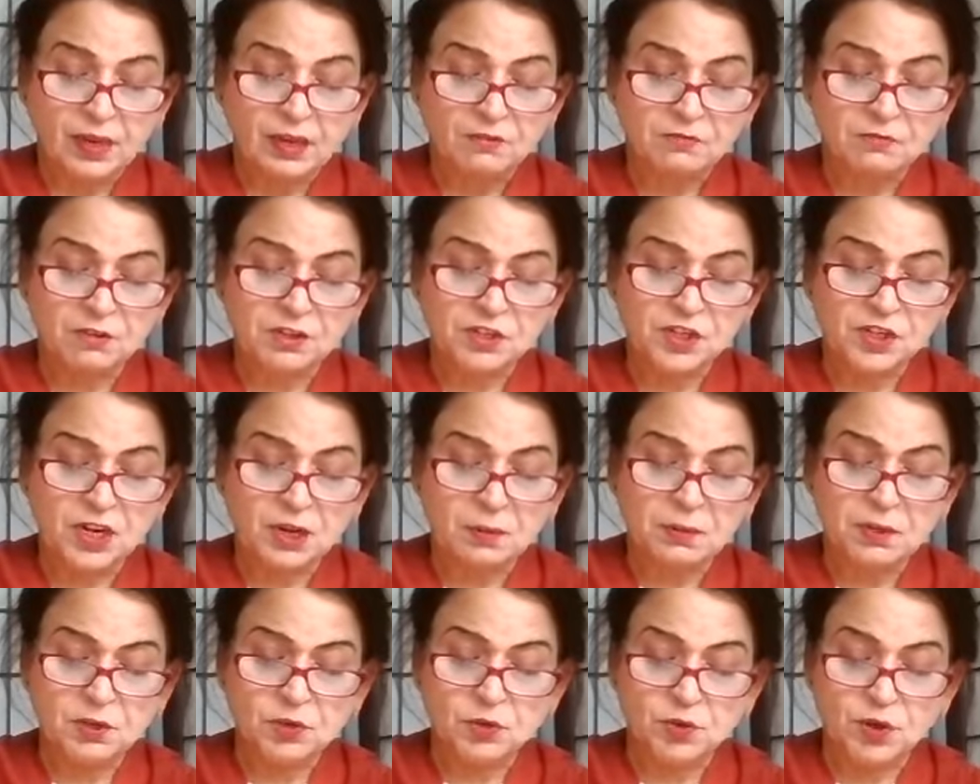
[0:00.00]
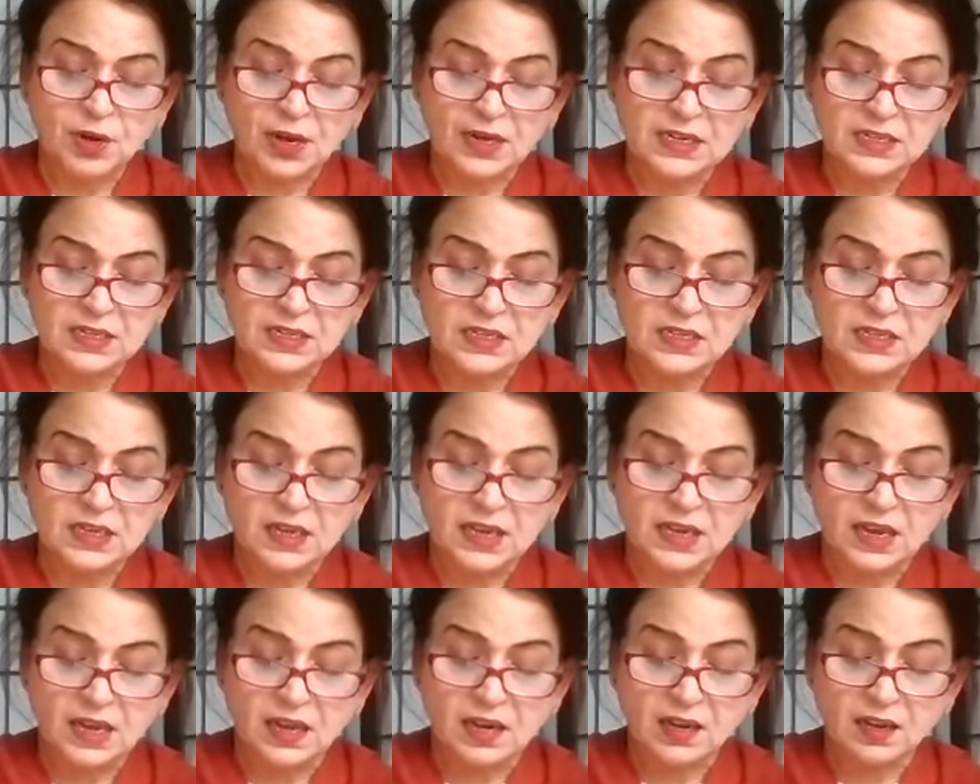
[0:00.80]
We shall be united
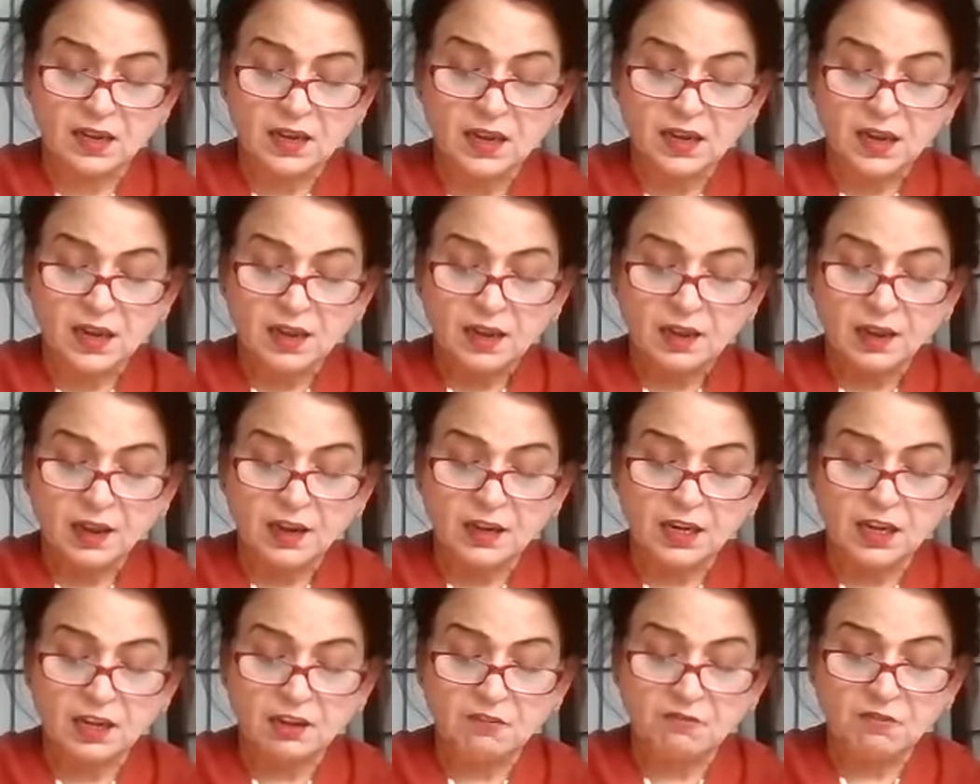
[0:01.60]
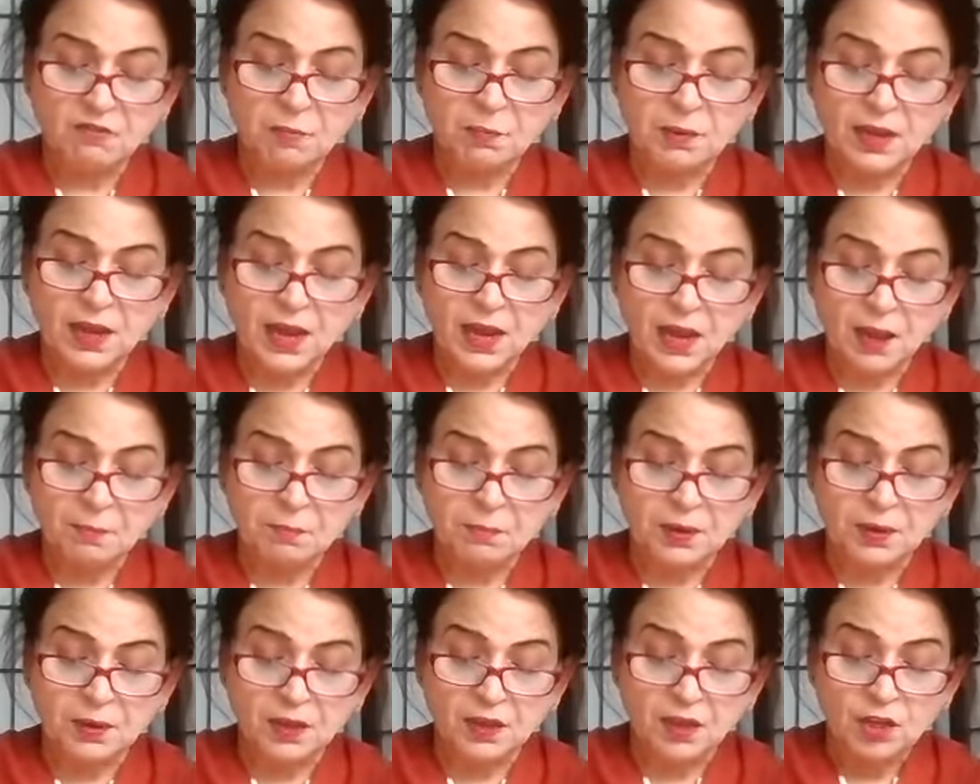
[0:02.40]
again and he will be
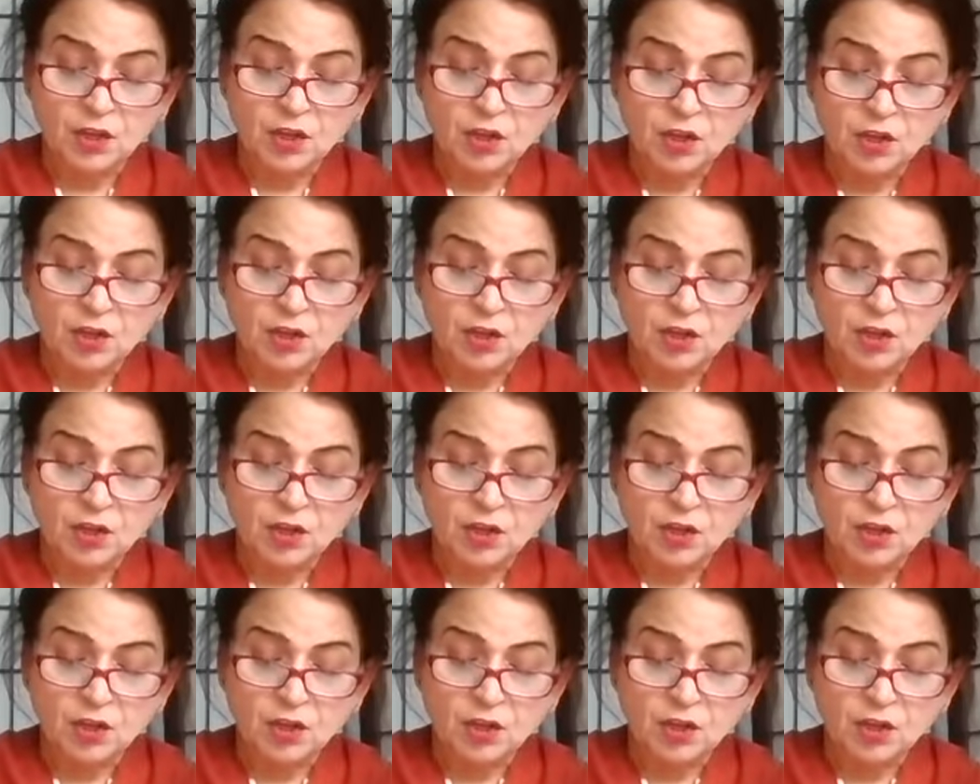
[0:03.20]
happy.